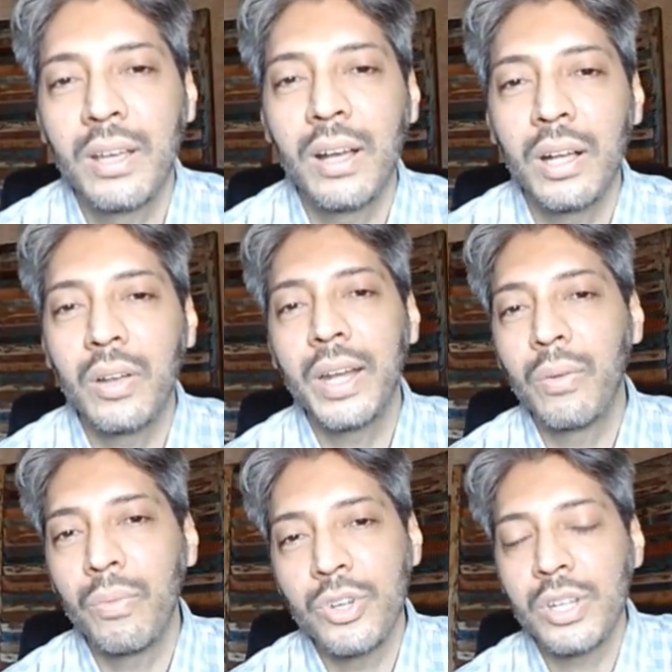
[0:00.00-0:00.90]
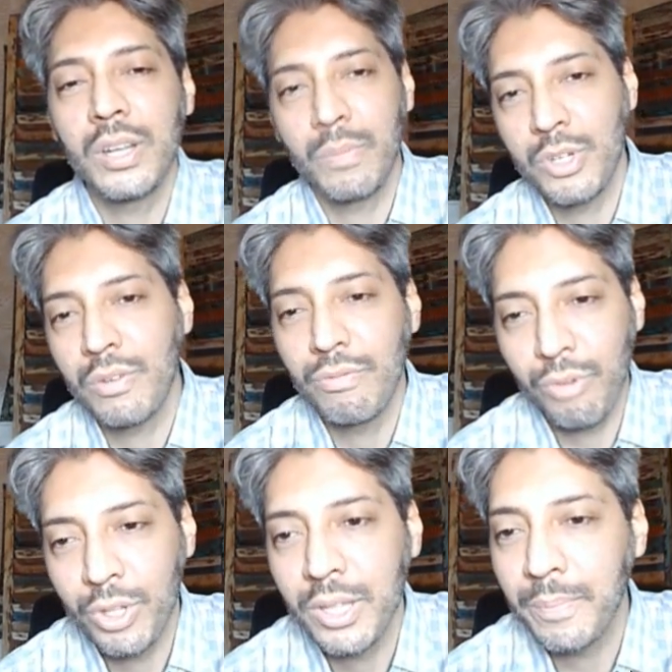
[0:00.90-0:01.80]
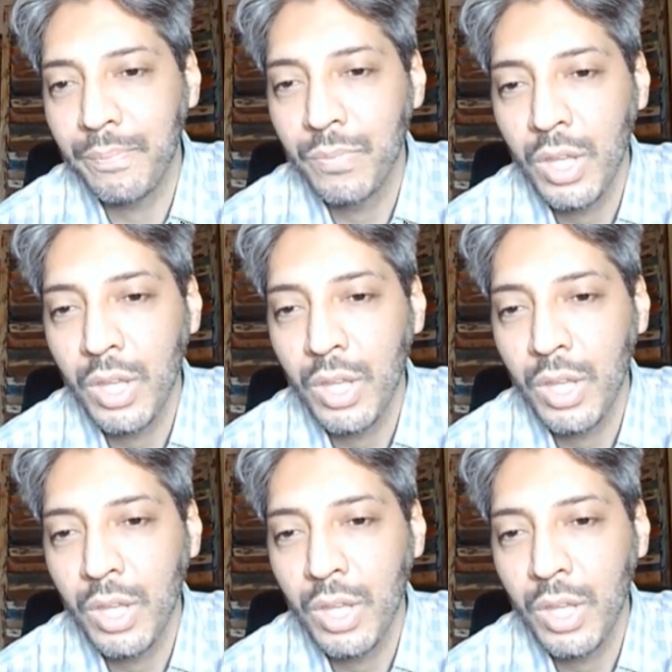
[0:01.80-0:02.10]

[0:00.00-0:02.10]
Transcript: a great vision and mission for them.